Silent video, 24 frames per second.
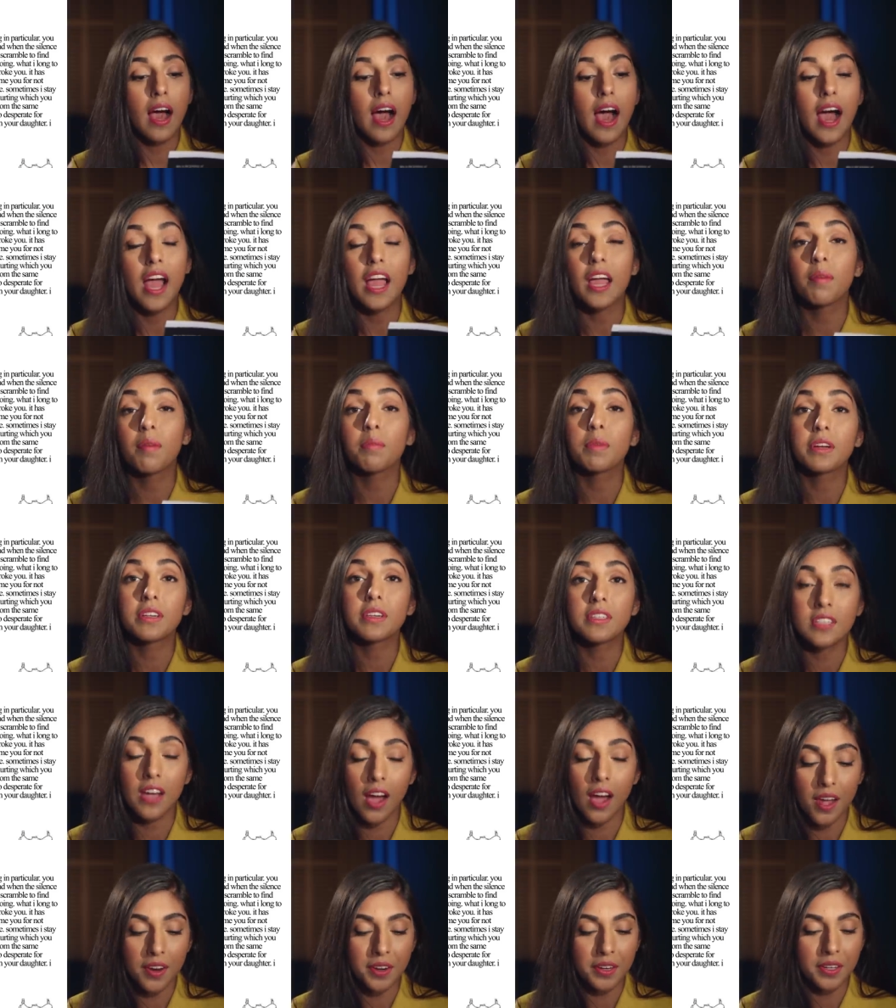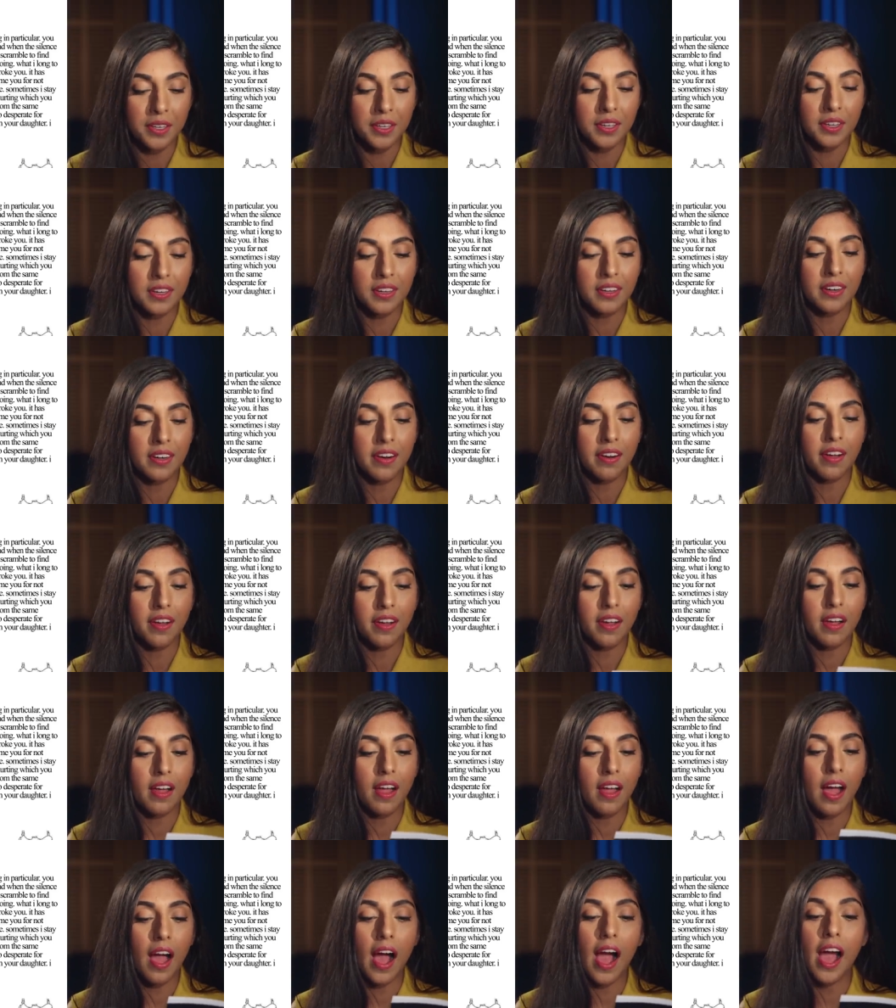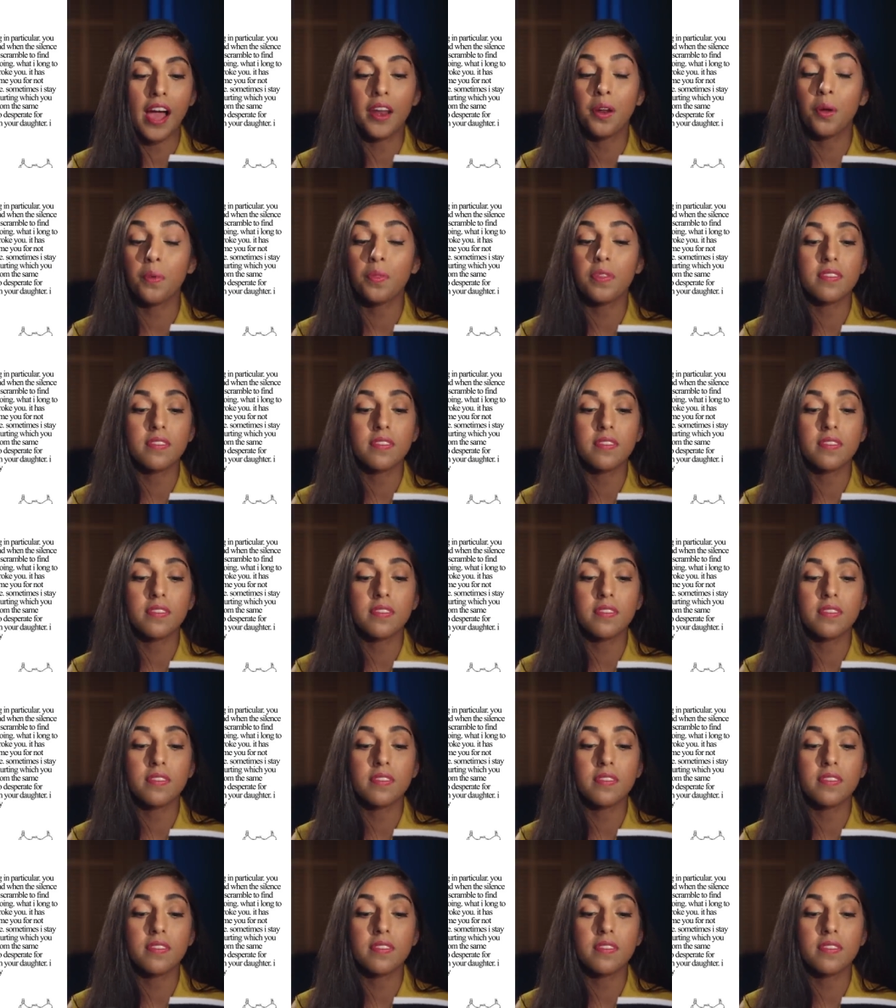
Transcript: I am your daughter. I know